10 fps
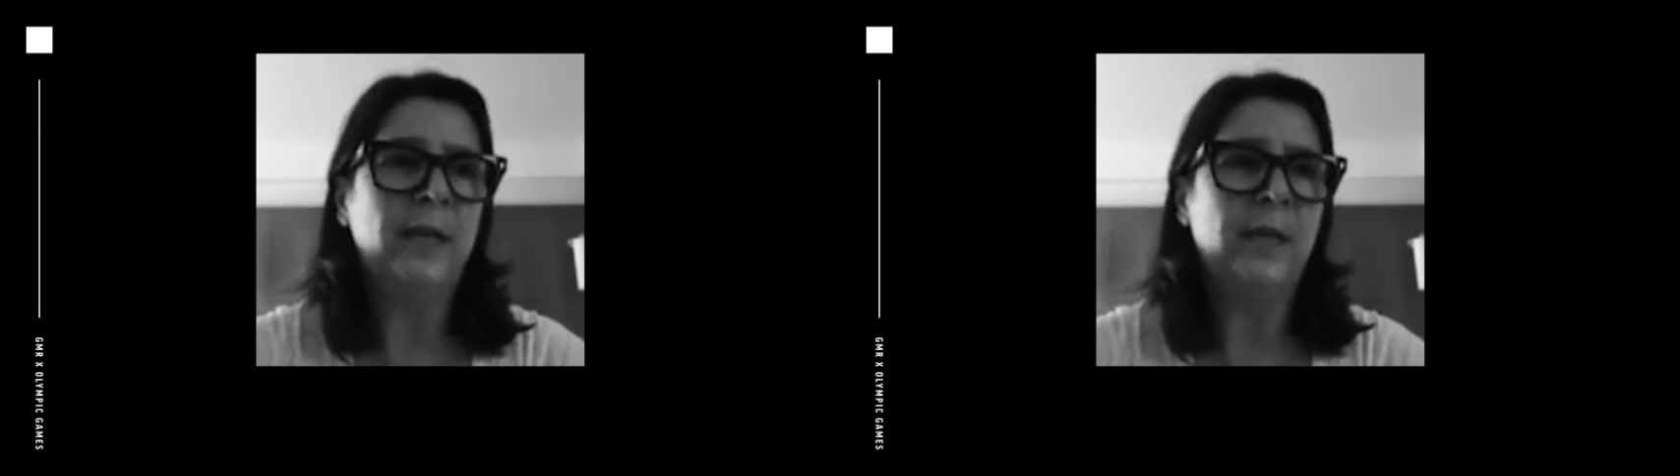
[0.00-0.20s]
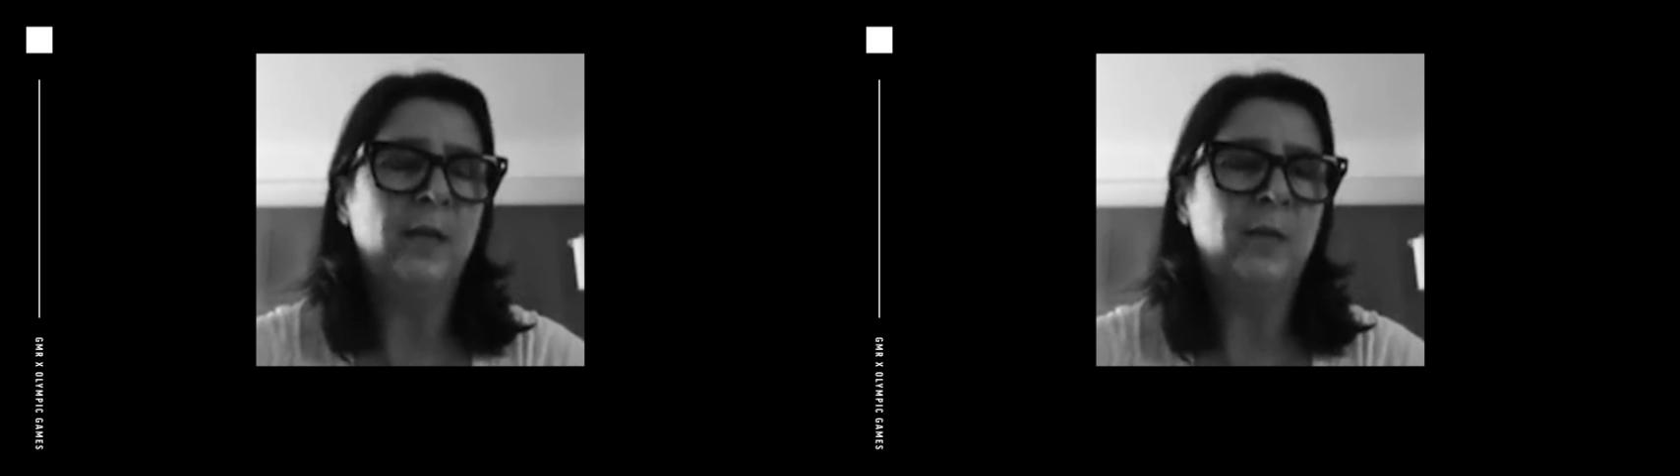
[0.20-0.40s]

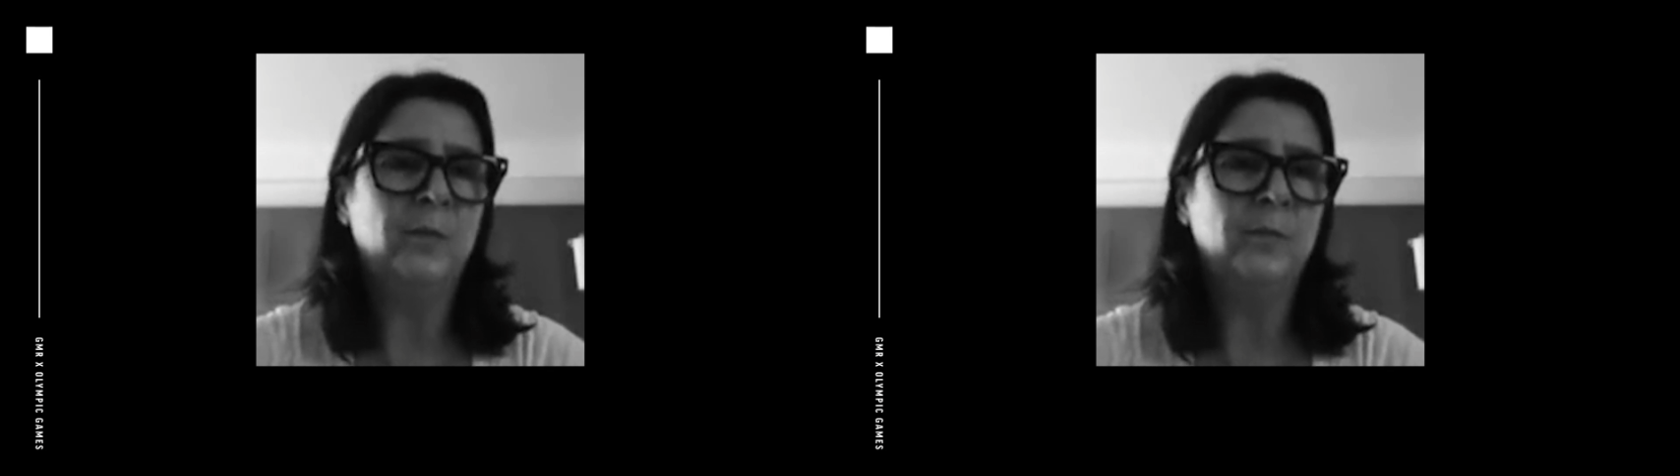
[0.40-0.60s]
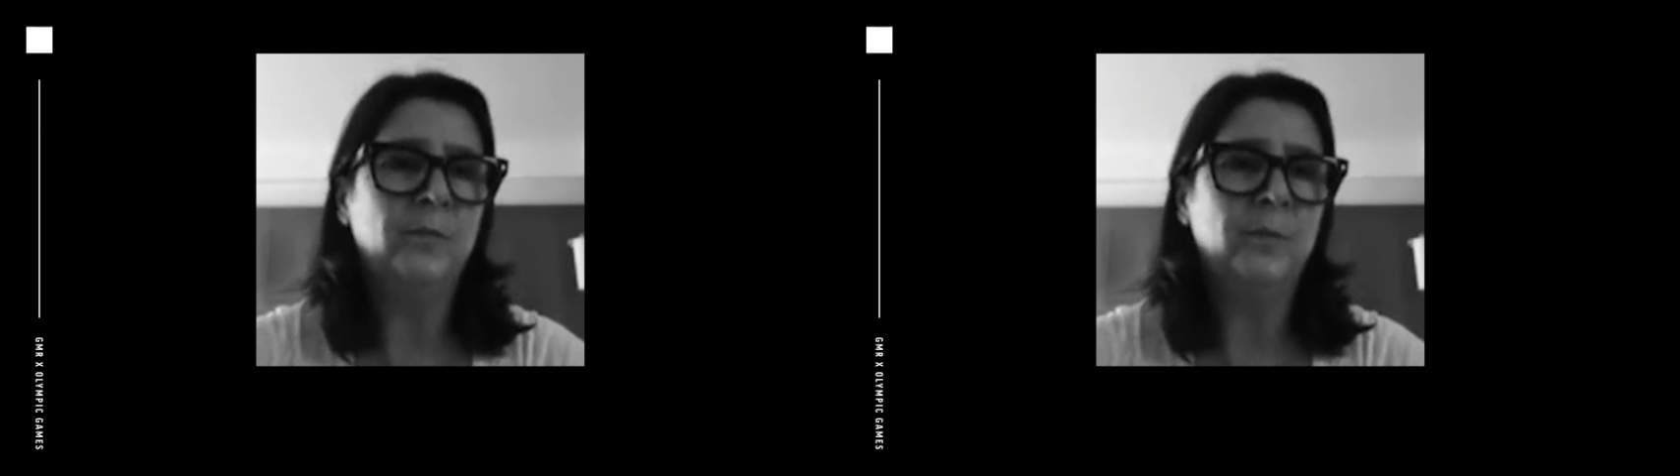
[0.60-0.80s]
help
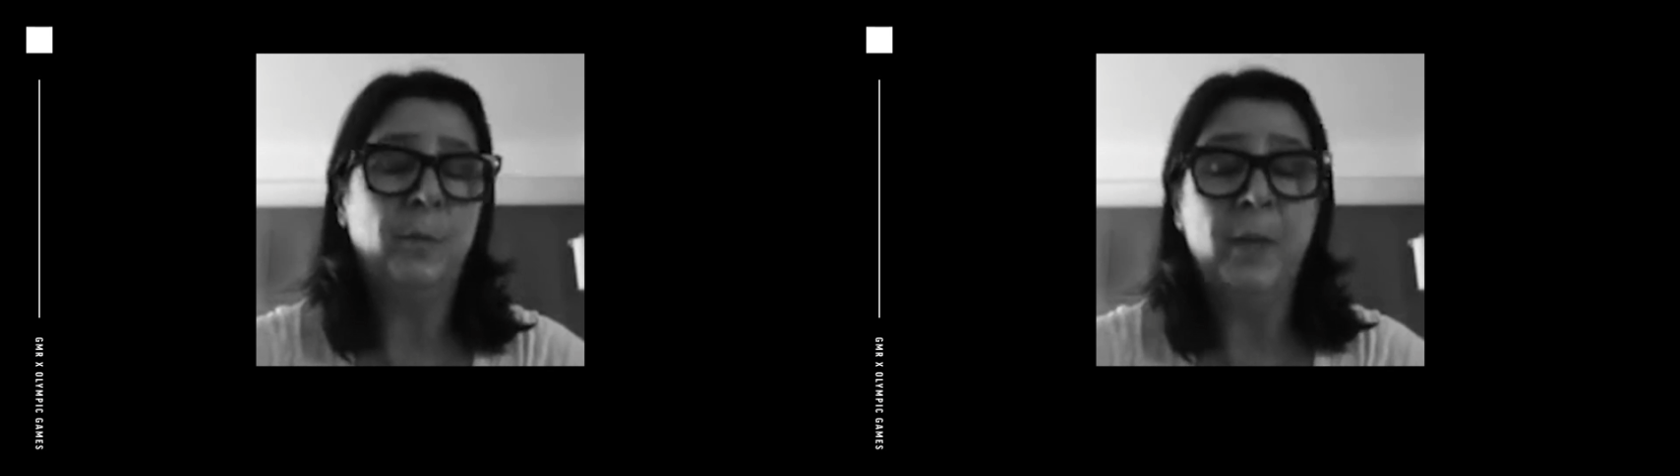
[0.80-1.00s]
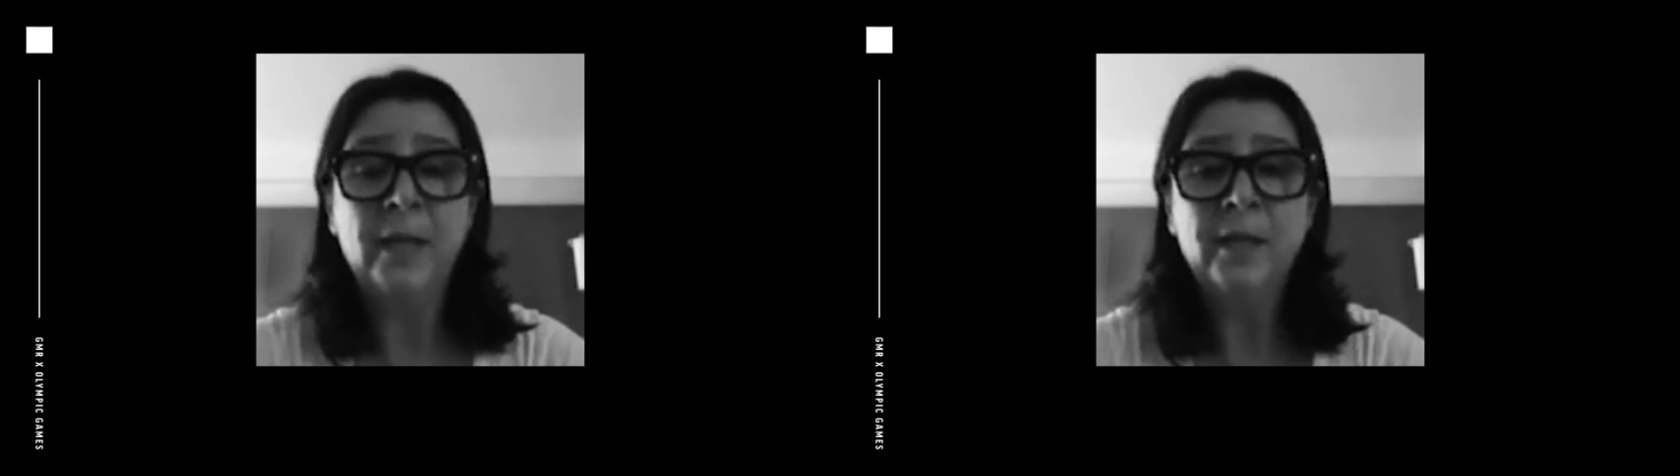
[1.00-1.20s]

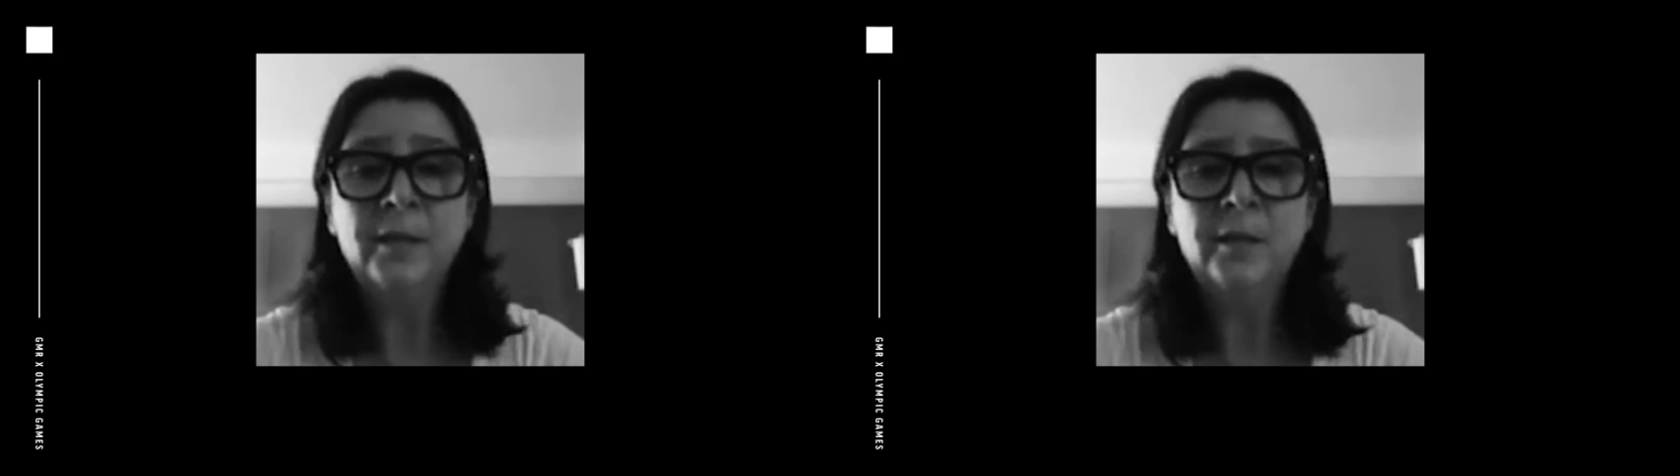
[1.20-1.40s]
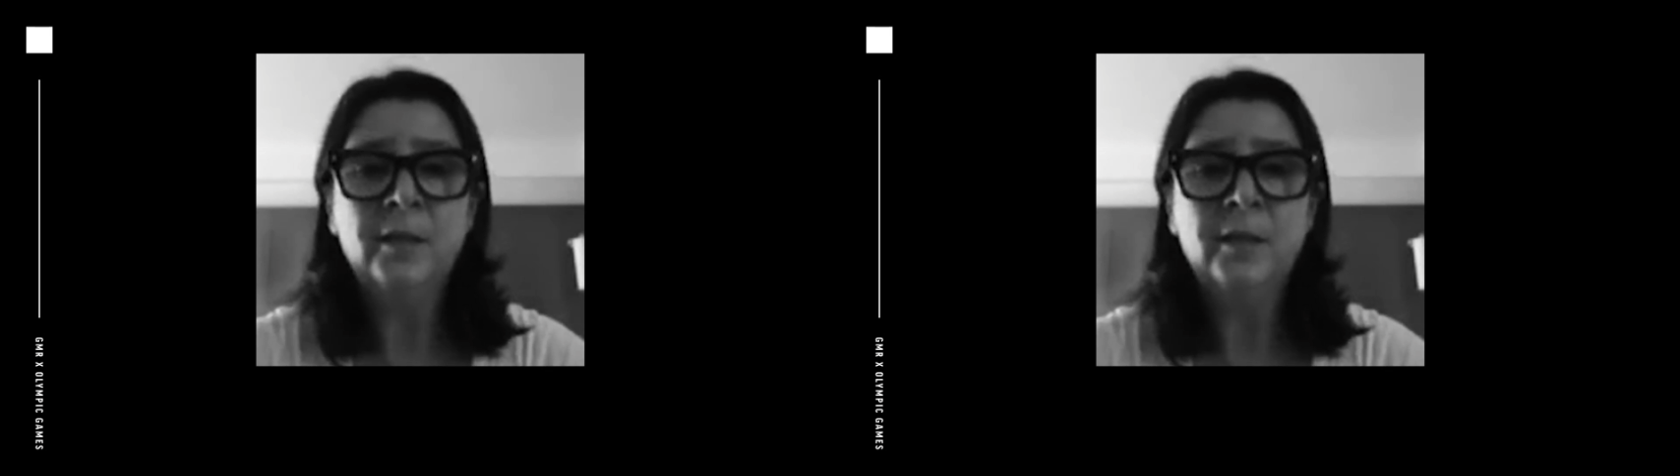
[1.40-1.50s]
Japan,